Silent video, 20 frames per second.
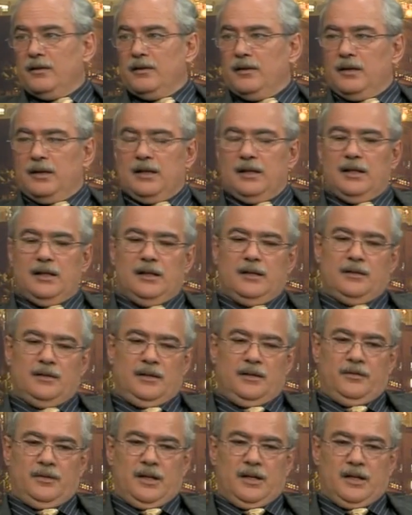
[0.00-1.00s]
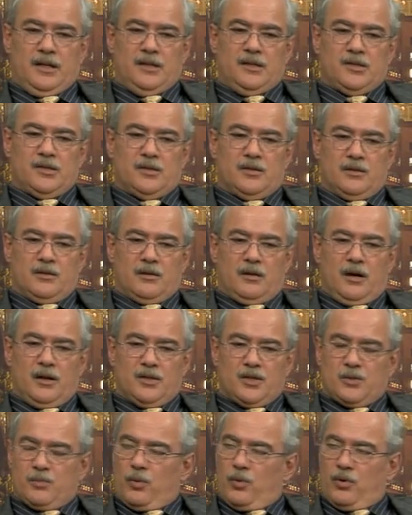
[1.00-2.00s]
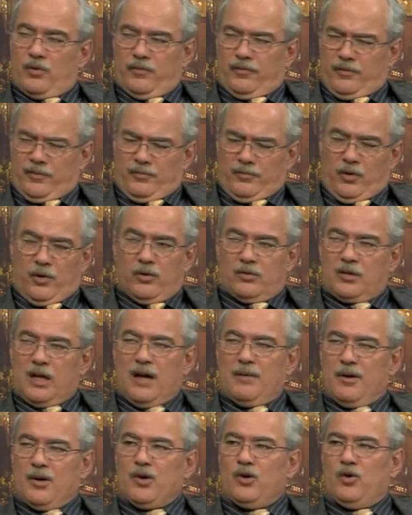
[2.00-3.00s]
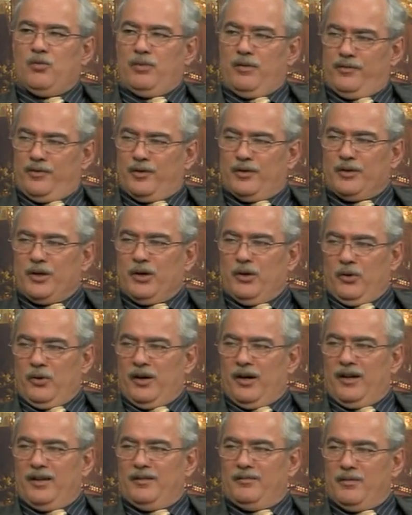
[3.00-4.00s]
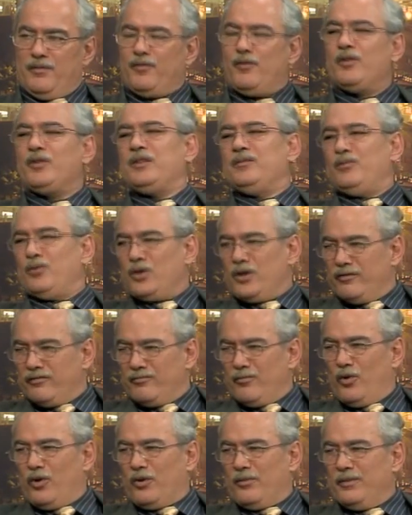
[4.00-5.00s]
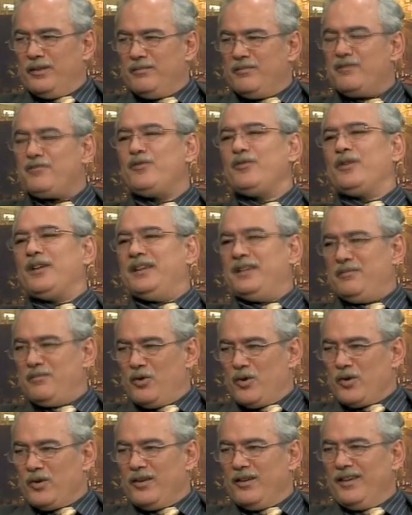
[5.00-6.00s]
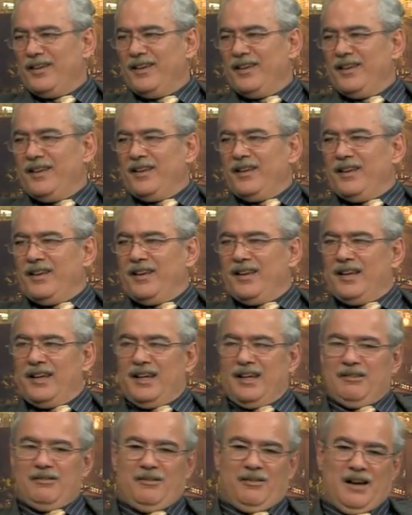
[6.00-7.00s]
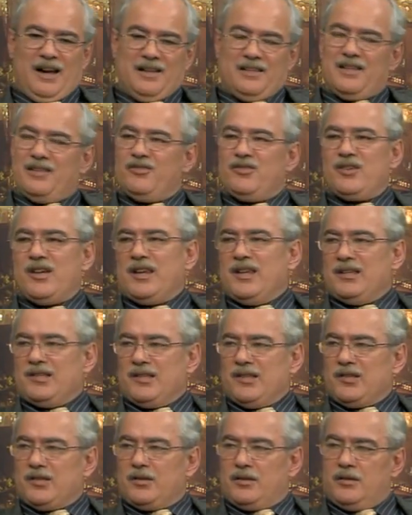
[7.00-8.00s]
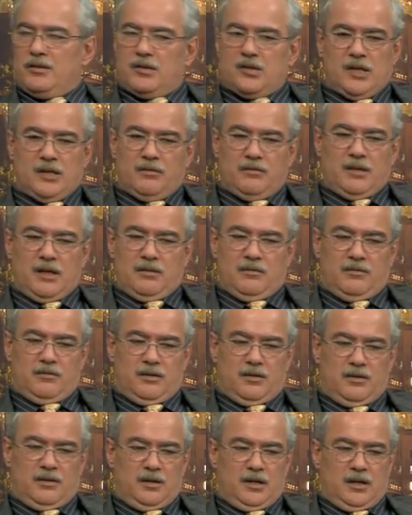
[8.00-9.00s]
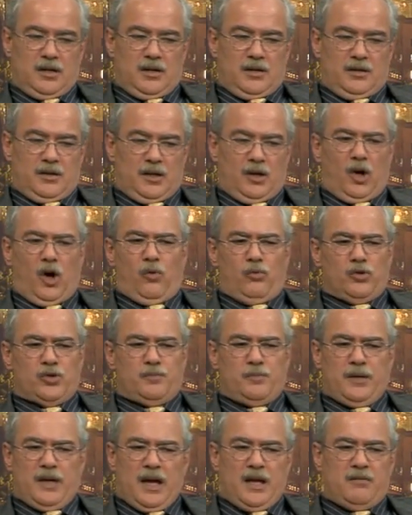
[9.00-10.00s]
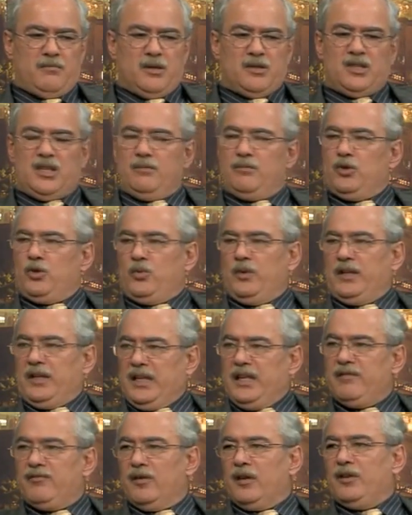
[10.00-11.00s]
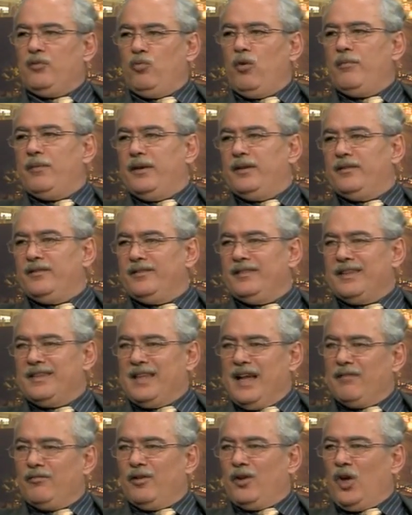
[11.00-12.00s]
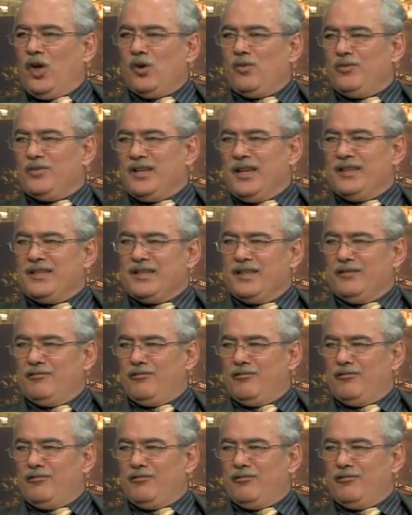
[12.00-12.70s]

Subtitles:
And that is, God spoke from long time ago, before the Quran, before the Book of Mormon, before any book. And right in Genesis, he said that there'll always be enmity between evil and women. The devil always hates the